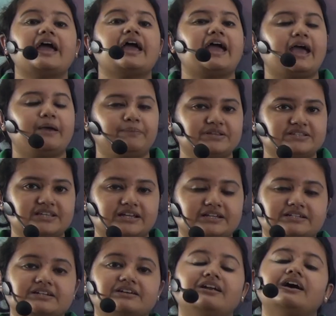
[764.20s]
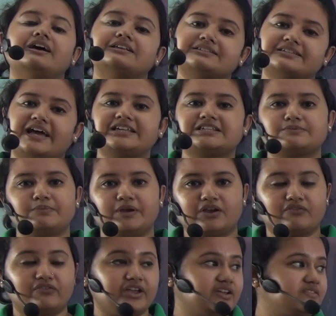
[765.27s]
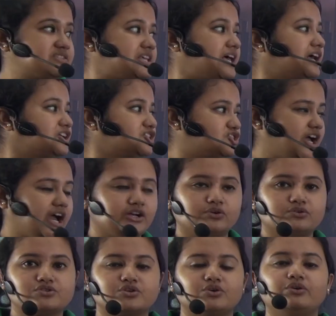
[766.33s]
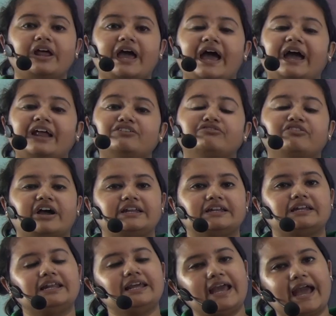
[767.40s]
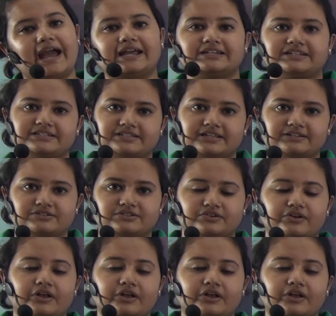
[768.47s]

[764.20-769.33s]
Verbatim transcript: epicenter, seismic waves, shadow zone and finally anticenter.